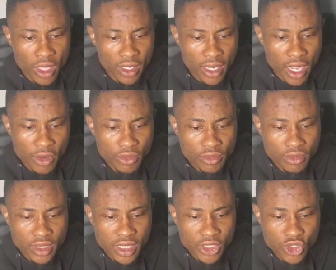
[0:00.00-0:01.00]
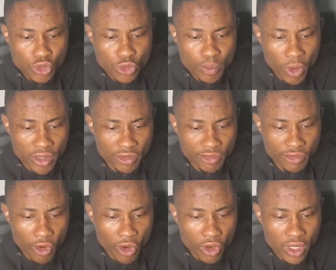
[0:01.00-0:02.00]
Now this
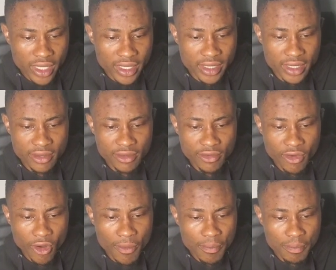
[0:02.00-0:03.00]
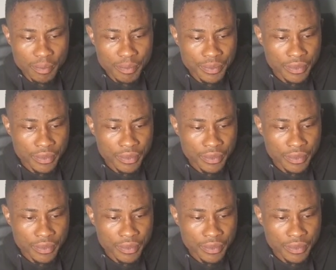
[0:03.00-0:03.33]
2.48 from